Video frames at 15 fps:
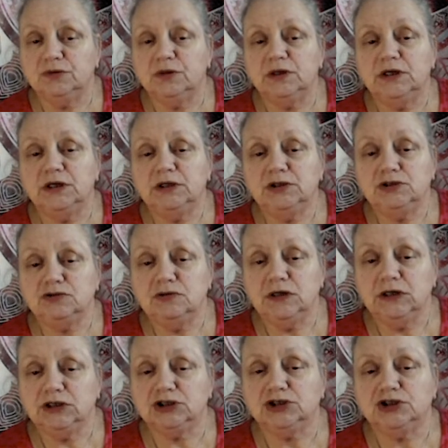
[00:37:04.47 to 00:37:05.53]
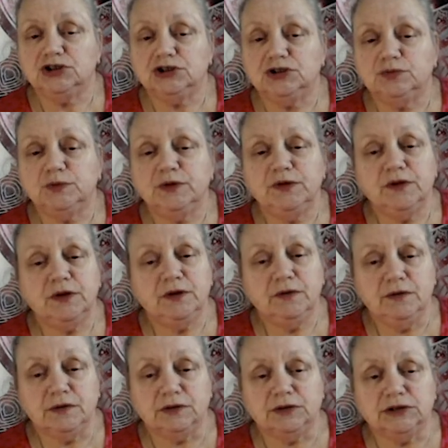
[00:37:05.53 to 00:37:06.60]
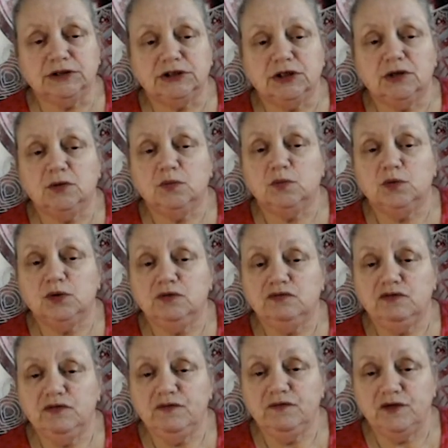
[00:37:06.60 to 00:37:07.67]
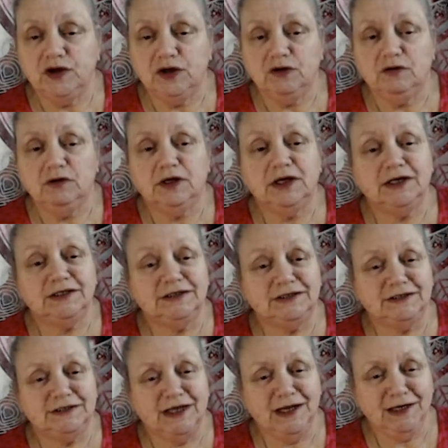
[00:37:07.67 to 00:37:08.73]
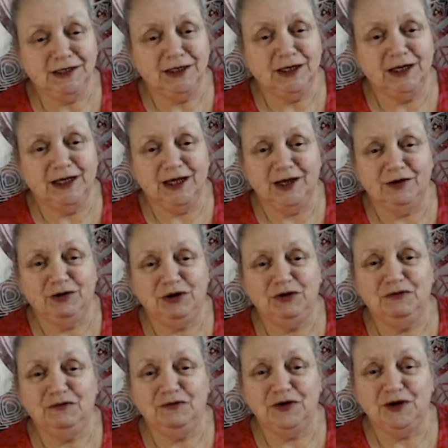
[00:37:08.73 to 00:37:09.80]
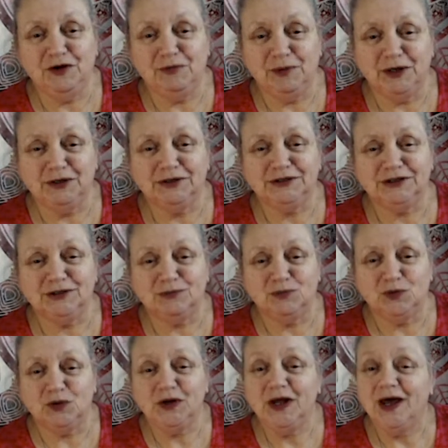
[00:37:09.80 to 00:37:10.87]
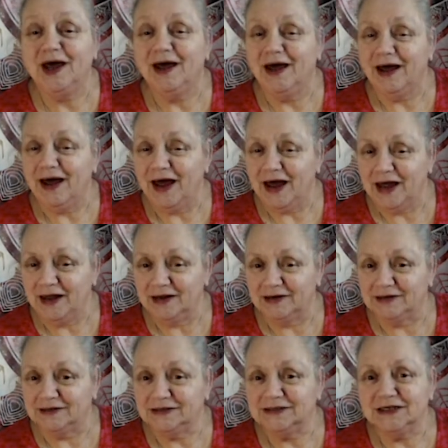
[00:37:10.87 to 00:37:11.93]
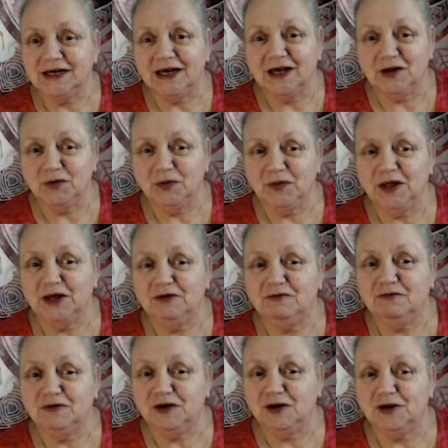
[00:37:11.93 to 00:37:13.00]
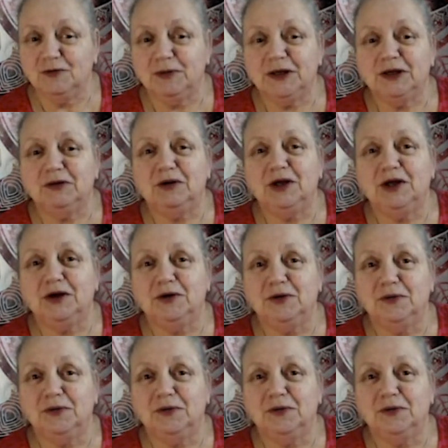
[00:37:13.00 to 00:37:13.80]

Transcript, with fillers: interactions with others will reveal exactly how you feel about someone and how they feel about you.